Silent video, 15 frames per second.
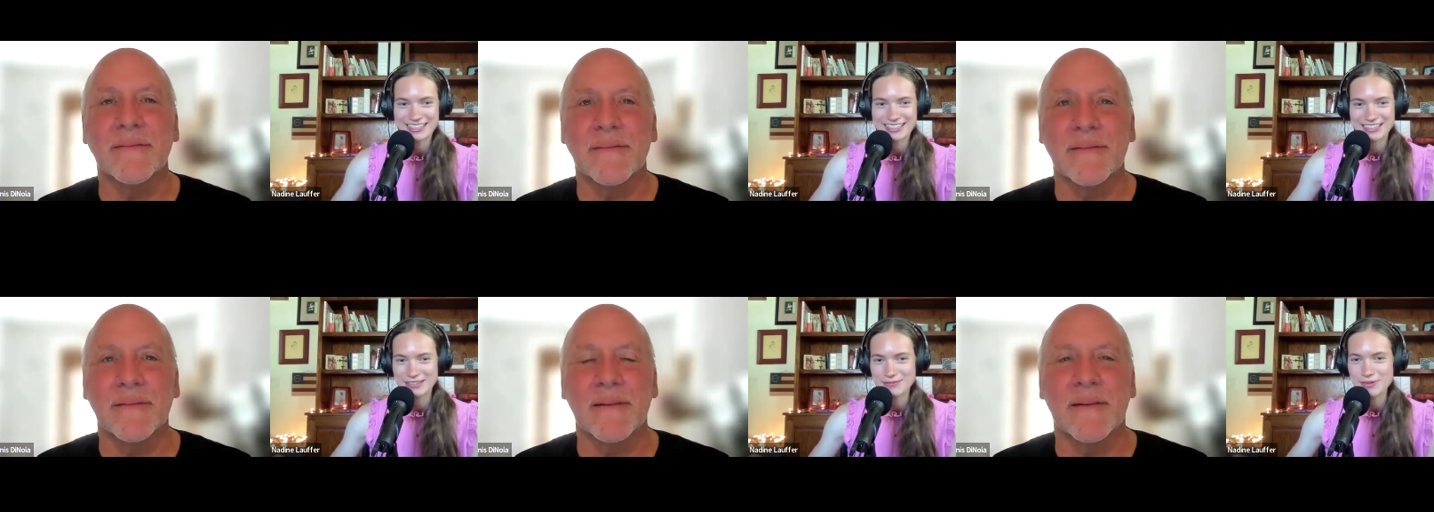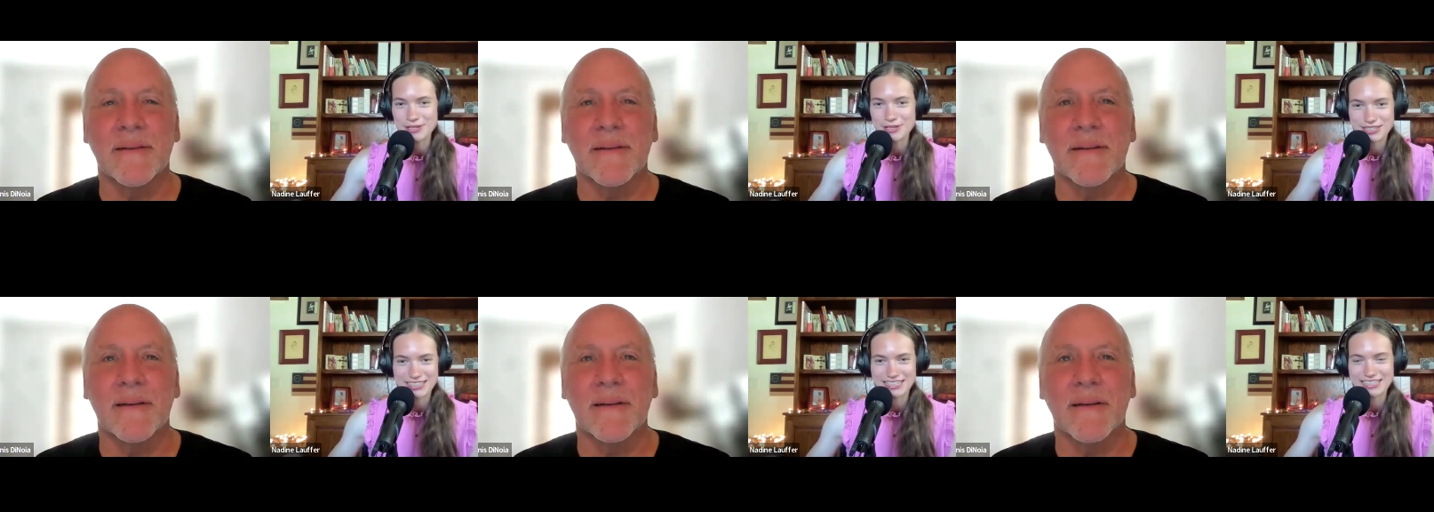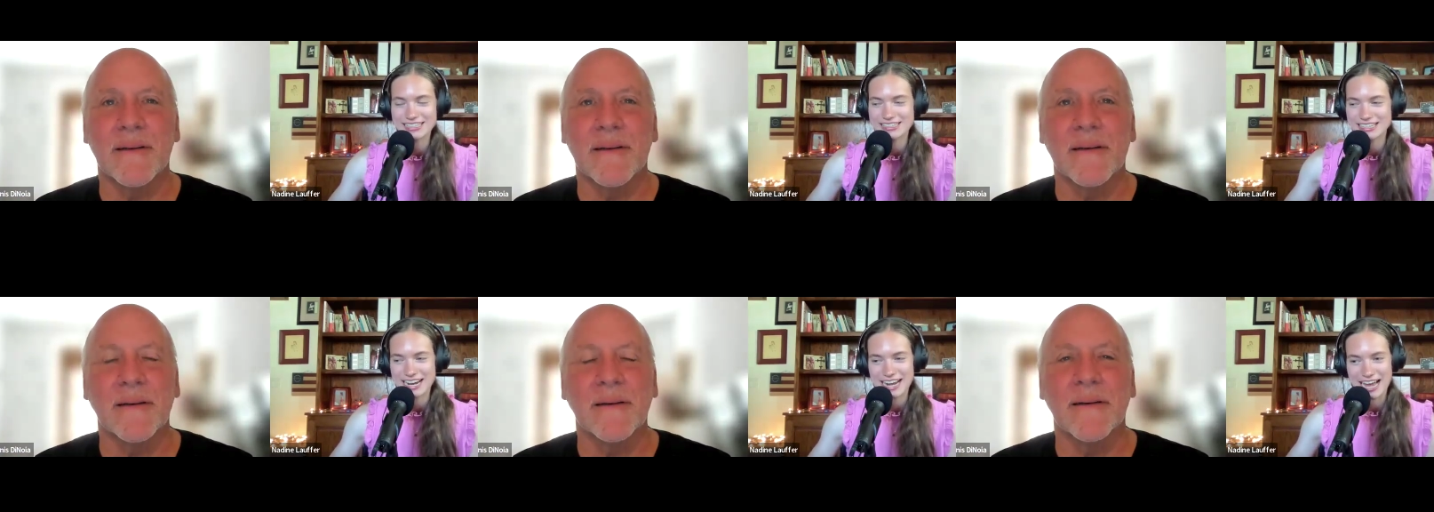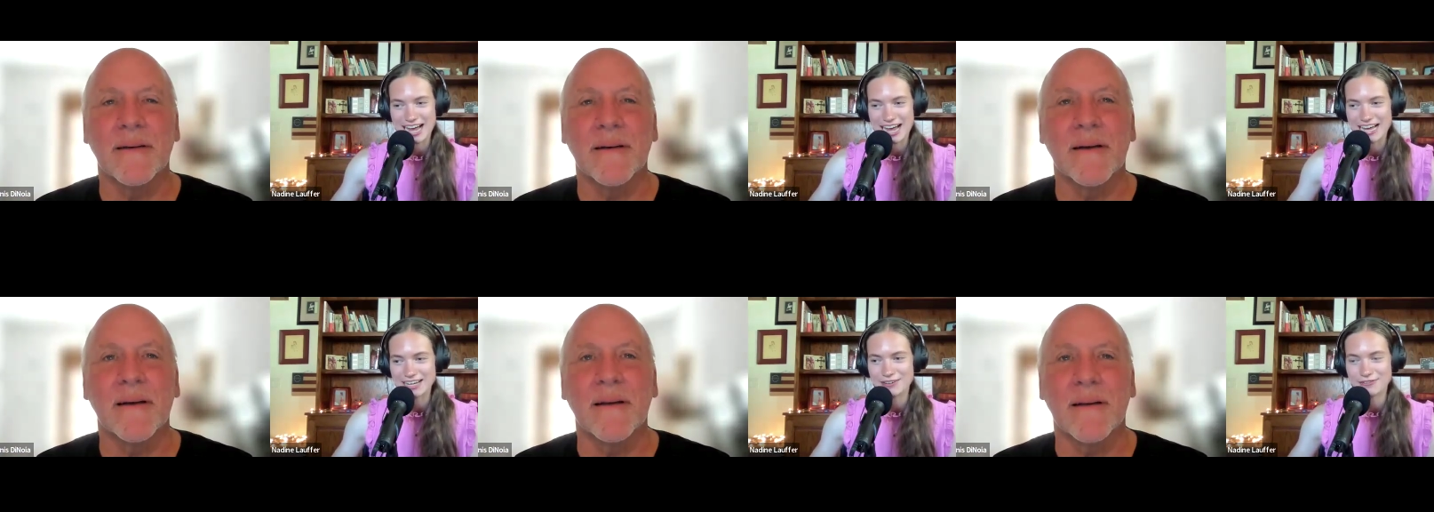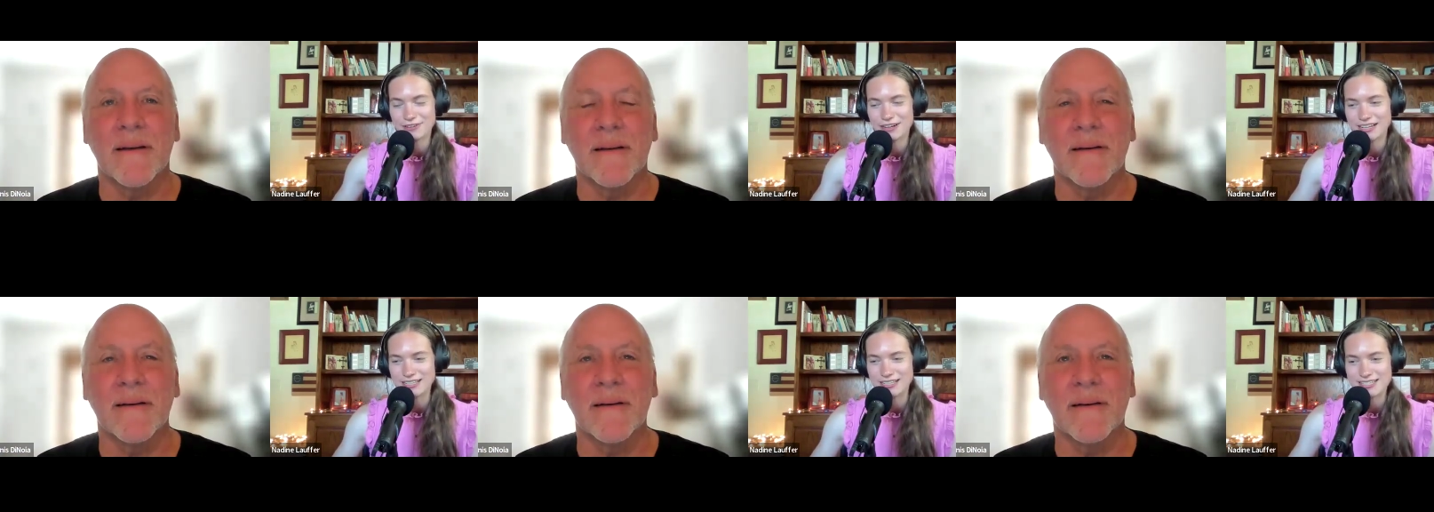Speaker 1: The community that I had of
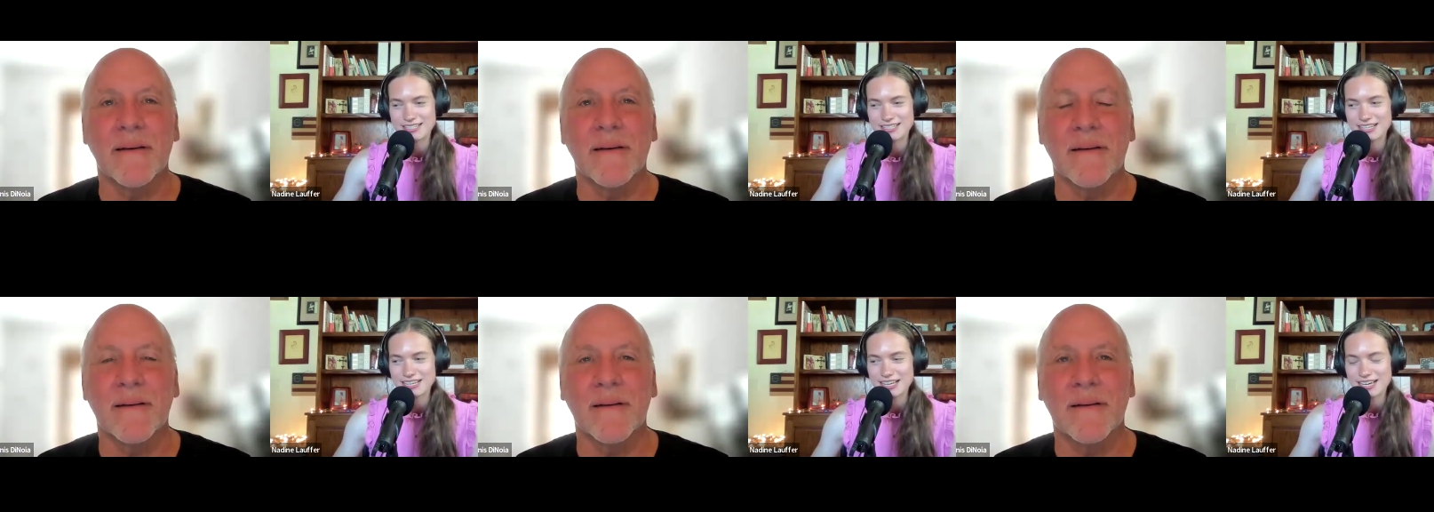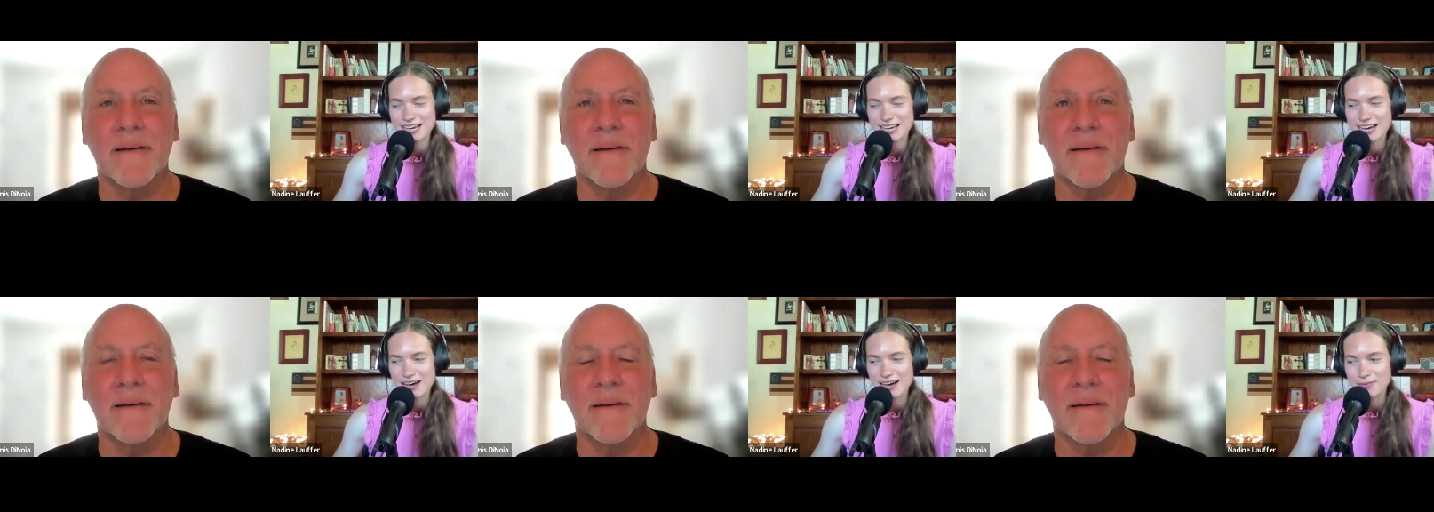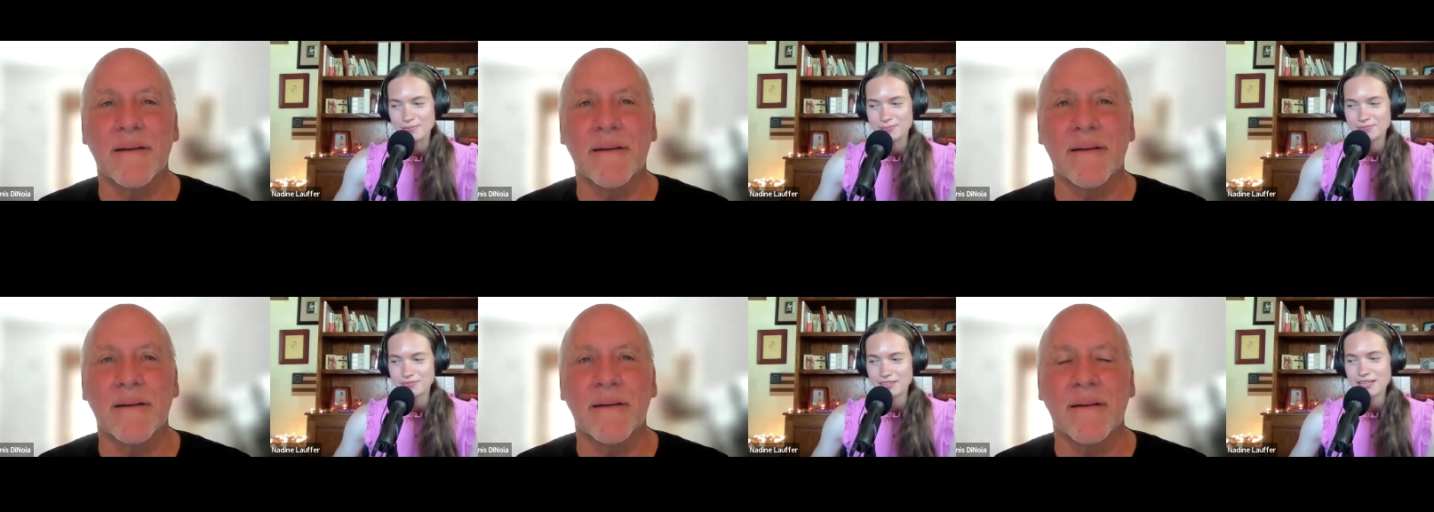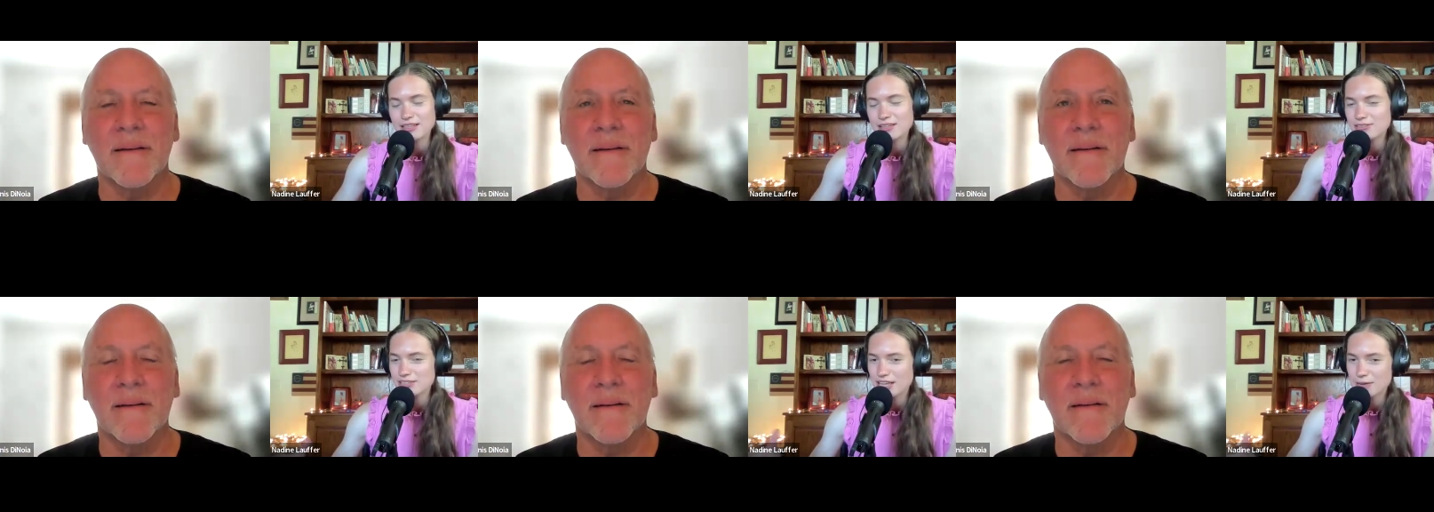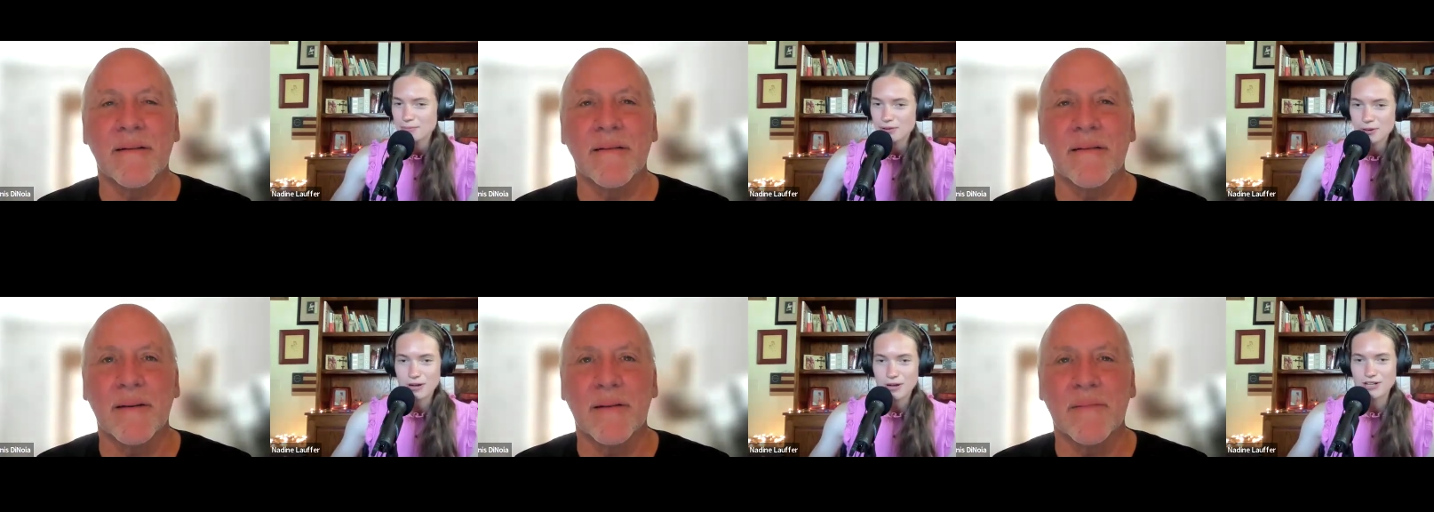friends, um, it, there was a lot of peer